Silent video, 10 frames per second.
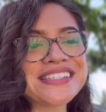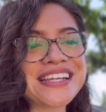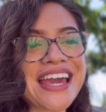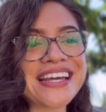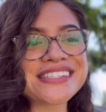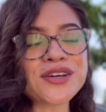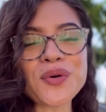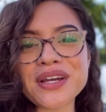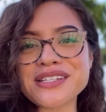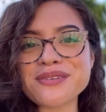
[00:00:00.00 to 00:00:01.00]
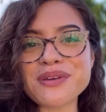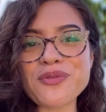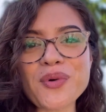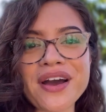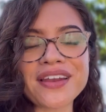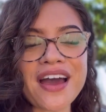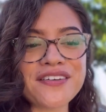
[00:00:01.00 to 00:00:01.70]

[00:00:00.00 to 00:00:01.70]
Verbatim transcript: Today is going to be one